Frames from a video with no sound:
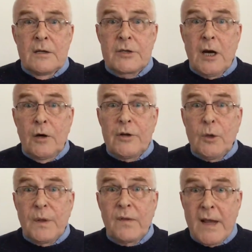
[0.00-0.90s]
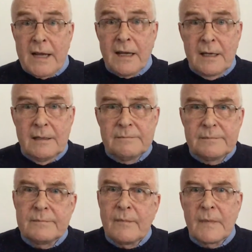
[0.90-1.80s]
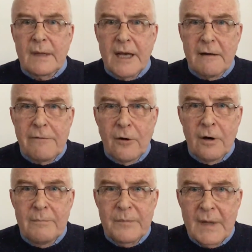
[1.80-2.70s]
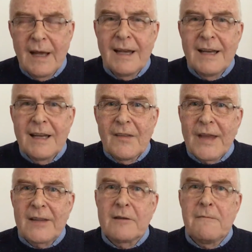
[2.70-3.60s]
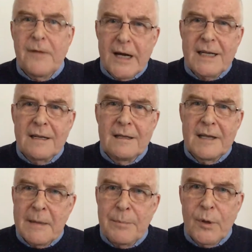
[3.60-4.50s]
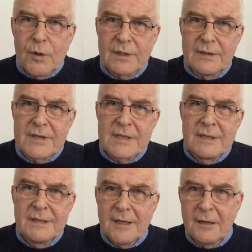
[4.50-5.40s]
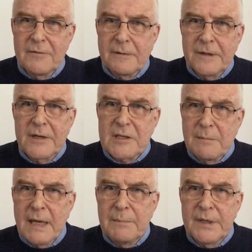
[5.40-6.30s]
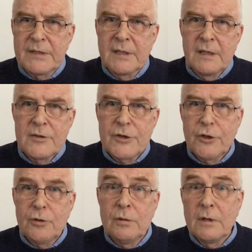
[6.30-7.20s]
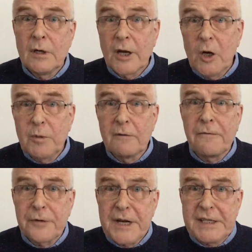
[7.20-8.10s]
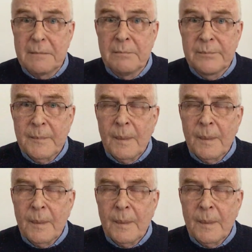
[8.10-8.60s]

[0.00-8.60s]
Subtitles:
So you would think, therefore, that the vital importance of the First Amendment to global freedom